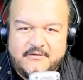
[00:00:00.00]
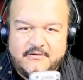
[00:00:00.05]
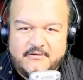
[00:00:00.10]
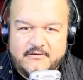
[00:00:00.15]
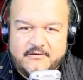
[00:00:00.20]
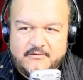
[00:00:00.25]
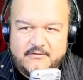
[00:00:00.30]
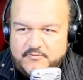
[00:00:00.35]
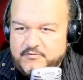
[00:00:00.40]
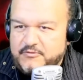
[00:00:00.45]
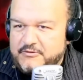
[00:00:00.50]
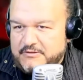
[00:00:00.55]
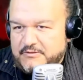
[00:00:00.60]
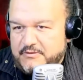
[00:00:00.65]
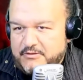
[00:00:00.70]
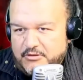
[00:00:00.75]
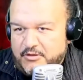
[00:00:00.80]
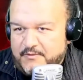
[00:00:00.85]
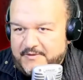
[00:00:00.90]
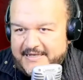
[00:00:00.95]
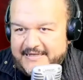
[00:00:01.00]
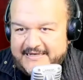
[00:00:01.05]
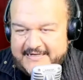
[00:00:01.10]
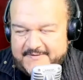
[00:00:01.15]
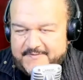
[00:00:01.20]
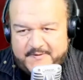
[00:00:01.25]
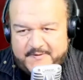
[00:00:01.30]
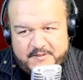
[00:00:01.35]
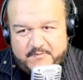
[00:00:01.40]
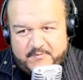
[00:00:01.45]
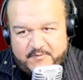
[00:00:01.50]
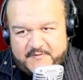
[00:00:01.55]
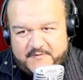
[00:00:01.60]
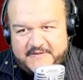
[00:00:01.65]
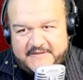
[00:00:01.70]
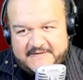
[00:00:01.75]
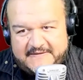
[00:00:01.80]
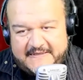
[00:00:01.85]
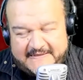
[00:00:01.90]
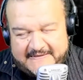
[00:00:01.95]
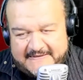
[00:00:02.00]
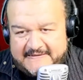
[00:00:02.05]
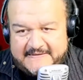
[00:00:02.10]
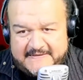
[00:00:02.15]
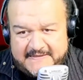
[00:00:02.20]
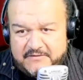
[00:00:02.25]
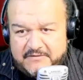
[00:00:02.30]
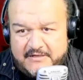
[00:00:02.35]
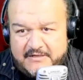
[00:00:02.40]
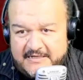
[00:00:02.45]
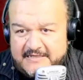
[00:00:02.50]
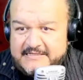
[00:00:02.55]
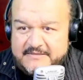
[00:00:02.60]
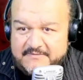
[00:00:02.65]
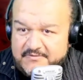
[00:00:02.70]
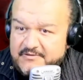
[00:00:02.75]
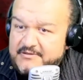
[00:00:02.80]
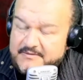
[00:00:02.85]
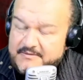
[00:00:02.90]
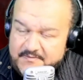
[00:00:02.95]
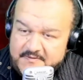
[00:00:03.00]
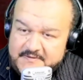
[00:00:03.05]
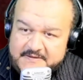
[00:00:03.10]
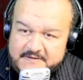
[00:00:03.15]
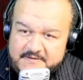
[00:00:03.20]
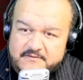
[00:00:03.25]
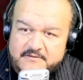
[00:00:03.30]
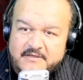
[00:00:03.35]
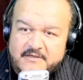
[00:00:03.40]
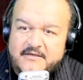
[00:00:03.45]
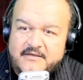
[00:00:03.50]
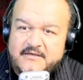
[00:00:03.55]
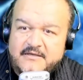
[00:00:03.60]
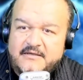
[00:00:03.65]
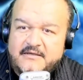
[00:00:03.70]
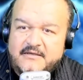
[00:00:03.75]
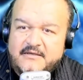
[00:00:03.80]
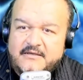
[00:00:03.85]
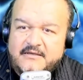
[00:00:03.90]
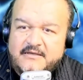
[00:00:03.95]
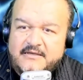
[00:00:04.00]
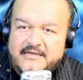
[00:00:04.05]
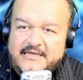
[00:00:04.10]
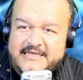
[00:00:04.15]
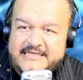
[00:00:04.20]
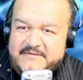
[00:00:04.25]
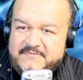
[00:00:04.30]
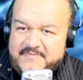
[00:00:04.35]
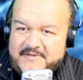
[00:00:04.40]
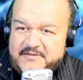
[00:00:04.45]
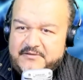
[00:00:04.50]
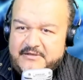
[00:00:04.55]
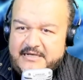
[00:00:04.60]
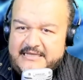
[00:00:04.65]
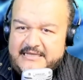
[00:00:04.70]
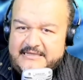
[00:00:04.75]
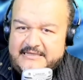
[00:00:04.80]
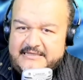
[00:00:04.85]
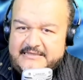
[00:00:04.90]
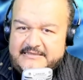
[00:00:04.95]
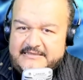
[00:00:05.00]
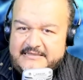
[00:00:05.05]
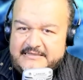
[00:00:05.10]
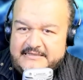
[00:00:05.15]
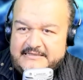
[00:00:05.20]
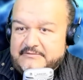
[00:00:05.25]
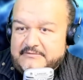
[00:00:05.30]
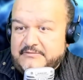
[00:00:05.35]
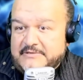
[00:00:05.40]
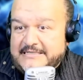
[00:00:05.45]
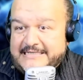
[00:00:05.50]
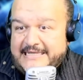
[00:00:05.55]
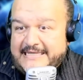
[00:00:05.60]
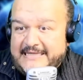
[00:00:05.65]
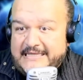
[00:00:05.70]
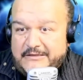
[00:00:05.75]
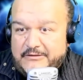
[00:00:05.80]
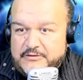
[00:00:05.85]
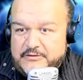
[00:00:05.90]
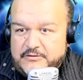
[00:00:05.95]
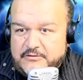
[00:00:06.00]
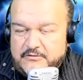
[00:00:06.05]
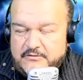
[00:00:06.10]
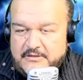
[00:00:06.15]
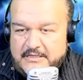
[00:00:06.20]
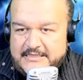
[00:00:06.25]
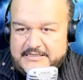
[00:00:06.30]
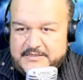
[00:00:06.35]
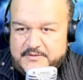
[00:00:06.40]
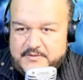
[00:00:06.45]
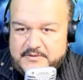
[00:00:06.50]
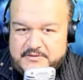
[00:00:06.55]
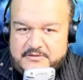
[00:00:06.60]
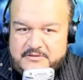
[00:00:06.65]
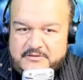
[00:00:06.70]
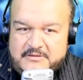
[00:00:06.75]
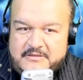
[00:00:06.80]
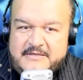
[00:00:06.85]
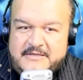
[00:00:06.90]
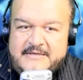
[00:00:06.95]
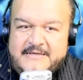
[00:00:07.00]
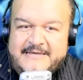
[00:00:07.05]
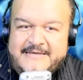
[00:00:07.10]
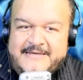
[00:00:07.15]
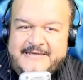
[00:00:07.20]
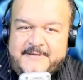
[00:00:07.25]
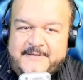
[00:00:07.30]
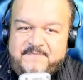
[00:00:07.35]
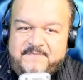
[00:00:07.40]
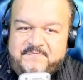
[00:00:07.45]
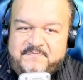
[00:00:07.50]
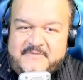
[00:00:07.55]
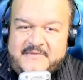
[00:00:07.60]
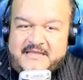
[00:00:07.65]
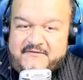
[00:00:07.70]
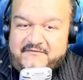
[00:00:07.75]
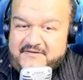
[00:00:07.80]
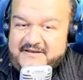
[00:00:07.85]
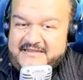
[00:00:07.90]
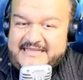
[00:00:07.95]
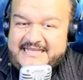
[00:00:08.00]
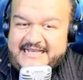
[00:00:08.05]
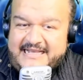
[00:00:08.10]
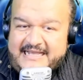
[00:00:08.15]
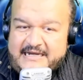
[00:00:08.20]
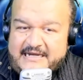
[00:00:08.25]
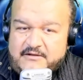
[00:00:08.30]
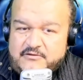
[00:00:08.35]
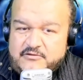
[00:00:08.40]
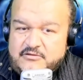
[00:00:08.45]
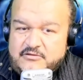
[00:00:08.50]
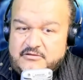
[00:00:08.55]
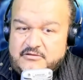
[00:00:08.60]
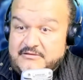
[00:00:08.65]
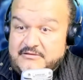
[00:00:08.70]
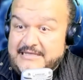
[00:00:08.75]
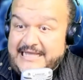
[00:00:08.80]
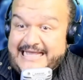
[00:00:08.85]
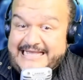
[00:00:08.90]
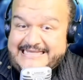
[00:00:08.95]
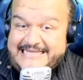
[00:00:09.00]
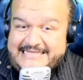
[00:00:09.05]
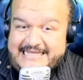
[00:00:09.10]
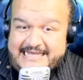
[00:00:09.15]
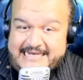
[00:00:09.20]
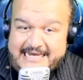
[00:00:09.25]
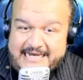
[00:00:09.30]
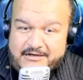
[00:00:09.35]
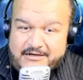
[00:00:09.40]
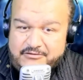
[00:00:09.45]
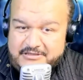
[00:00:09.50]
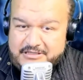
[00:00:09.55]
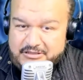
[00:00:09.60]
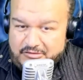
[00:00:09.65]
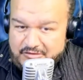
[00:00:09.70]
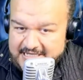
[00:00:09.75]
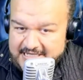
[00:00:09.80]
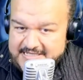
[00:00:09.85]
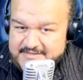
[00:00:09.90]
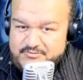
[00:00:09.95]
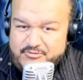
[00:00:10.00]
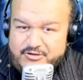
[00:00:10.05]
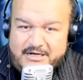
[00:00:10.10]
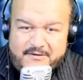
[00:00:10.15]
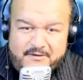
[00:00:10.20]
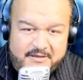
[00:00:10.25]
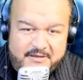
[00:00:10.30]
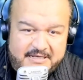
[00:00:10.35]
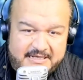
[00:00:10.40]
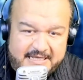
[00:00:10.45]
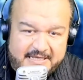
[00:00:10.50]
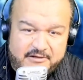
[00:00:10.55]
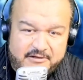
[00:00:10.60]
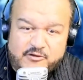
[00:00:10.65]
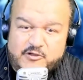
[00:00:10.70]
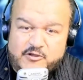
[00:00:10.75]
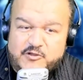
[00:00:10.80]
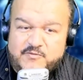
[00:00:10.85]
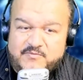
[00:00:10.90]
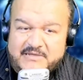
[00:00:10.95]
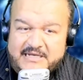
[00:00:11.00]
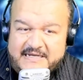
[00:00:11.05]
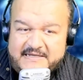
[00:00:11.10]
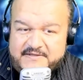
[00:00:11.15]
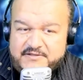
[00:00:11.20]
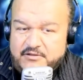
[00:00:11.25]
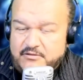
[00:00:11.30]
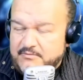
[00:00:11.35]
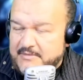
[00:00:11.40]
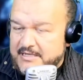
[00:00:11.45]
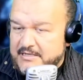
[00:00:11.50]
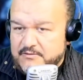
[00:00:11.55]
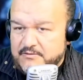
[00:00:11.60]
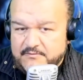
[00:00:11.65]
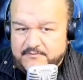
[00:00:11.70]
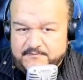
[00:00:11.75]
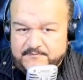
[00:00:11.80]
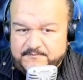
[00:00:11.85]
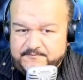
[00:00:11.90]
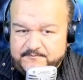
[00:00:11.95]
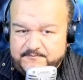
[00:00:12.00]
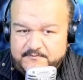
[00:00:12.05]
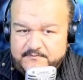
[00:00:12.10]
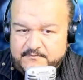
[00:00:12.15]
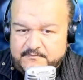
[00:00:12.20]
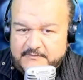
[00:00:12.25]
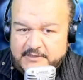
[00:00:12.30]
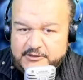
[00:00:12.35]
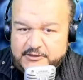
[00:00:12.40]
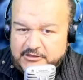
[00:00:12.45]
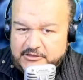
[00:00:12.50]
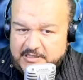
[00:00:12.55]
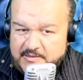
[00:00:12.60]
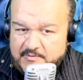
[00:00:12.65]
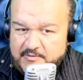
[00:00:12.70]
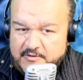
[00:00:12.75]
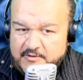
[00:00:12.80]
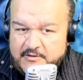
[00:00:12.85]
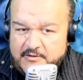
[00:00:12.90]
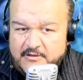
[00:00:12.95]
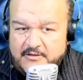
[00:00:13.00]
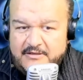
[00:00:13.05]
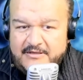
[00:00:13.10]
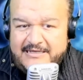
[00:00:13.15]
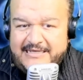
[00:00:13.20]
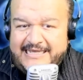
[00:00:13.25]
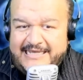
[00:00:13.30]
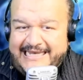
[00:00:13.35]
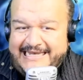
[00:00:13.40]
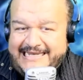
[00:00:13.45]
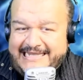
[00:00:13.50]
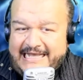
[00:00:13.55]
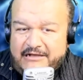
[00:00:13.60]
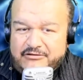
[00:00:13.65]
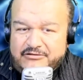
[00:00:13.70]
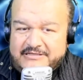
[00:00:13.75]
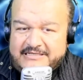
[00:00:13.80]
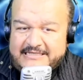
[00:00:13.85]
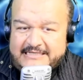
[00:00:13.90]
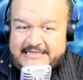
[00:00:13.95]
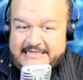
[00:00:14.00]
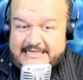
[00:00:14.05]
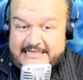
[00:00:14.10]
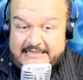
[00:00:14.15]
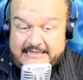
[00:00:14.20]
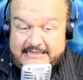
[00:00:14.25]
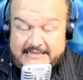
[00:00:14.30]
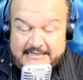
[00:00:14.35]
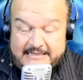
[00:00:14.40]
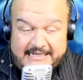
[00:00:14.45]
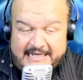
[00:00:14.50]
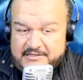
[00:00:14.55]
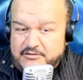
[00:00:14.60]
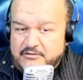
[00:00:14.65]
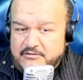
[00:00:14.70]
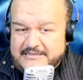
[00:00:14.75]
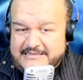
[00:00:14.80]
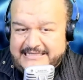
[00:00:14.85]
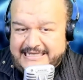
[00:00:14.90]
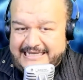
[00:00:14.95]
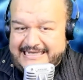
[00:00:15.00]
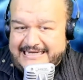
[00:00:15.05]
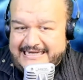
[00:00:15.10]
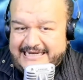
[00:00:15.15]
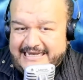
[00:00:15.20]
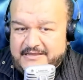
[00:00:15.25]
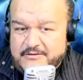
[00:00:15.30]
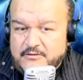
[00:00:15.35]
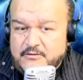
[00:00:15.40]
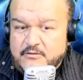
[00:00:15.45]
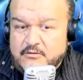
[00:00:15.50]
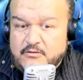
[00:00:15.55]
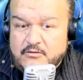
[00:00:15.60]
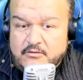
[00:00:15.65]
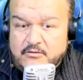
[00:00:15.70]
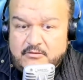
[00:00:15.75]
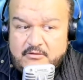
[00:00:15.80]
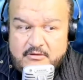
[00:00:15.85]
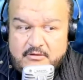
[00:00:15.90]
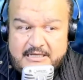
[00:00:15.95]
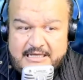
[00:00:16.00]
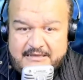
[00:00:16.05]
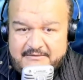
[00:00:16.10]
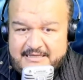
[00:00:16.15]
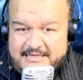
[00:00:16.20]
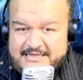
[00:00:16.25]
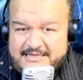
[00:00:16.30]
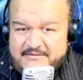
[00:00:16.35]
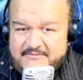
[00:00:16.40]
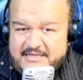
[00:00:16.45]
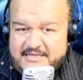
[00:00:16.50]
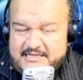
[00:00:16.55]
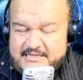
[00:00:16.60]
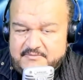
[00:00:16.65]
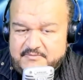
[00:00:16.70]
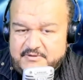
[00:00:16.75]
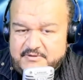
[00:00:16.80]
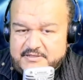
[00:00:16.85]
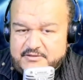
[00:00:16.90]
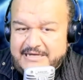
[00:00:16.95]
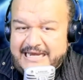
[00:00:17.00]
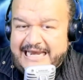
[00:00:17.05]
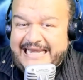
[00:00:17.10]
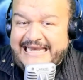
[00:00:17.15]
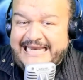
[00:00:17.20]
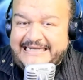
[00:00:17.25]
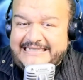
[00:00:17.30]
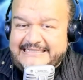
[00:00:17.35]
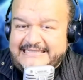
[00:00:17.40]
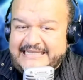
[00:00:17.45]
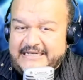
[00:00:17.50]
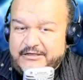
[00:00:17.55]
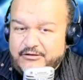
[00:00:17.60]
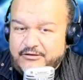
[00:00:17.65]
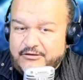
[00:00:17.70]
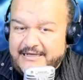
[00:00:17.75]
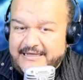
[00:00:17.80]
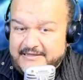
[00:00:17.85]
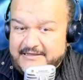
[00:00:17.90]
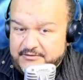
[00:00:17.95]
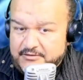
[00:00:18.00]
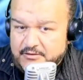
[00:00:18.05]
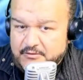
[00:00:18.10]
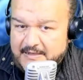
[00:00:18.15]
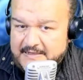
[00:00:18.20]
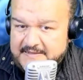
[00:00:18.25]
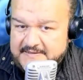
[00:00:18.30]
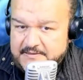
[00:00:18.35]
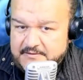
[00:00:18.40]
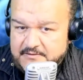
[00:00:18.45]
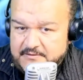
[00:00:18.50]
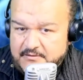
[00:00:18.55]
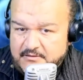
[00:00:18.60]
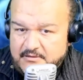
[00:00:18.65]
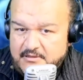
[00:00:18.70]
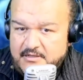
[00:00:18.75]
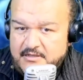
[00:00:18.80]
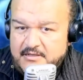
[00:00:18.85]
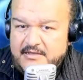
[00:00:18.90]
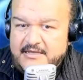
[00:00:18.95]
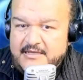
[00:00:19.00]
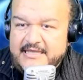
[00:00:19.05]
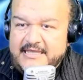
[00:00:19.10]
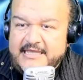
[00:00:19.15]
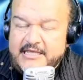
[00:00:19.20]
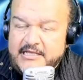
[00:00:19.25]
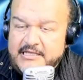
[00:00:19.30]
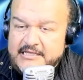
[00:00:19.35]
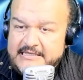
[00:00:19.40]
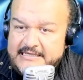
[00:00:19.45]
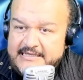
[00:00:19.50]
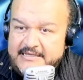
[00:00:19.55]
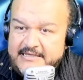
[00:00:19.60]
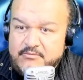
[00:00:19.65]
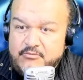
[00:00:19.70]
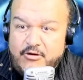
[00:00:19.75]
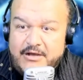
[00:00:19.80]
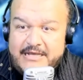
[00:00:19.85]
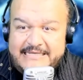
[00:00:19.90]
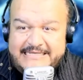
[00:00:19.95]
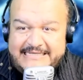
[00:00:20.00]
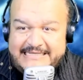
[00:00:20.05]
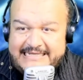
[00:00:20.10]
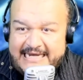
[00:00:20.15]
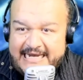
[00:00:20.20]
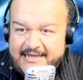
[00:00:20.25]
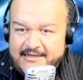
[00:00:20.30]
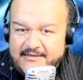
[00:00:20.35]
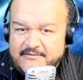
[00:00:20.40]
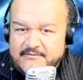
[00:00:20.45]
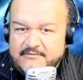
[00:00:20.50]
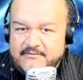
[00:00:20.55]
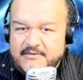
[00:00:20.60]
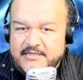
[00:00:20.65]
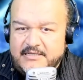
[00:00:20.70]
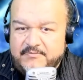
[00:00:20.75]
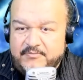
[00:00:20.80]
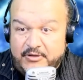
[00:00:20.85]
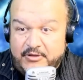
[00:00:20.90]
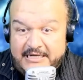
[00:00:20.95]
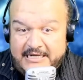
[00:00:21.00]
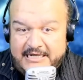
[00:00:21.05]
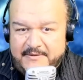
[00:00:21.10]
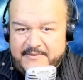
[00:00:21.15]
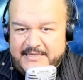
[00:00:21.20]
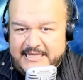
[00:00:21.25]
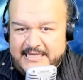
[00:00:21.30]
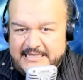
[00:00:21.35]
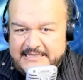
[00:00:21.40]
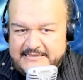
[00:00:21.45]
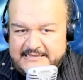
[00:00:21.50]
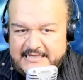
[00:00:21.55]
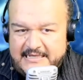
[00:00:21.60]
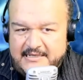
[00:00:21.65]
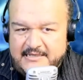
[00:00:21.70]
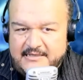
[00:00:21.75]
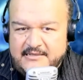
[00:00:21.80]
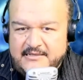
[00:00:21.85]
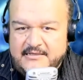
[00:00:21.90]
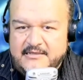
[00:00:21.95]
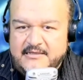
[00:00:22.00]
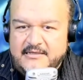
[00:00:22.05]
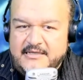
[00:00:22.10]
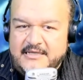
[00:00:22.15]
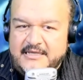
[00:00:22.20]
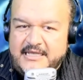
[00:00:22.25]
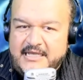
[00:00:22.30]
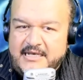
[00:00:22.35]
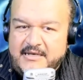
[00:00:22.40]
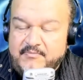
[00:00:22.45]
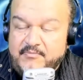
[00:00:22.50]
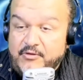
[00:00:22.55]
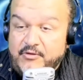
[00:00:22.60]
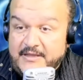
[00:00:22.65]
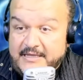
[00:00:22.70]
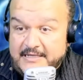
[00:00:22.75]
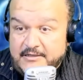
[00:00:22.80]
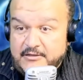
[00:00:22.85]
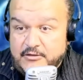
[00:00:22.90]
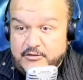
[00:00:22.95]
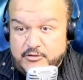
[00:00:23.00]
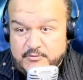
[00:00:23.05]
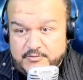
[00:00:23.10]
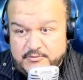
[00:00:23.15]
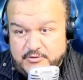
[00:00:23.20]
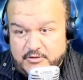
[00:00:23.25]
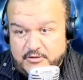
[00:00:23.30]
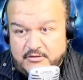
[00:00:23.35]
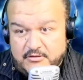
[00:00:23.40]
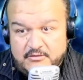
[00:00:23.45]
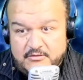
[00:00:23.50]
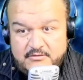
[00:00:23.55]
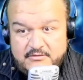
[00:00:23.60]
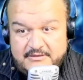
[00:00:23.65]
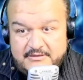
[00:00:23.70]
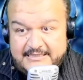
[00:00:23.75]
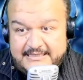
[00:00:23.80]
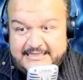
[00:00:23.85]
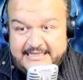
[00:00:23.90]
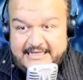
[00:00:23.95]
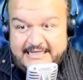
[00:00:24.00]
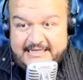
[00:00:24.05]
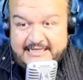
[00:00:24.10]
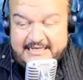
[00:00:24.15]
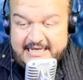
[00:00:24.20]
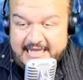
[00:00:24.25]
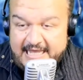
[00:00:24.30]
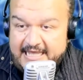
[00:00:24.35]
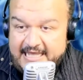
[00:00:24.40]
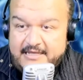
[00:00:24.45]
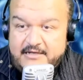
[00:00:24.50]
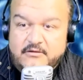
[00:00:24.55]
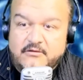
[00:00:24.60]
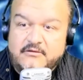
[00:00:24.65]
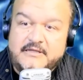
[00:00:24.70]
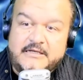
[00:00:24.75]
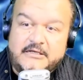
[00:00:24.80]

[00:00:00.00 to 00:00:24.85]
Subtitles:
They shouldn't have responded if it's sensationalist because, well, it's impressive. The situation is scandalous. They're facing charges even for narco-terrorism, money laundering, conspiracy, well, all kinds. Chaos. The case is obviously generating a red alert in Washington and shows and exposes the corrupting power of money from organized groups and so on.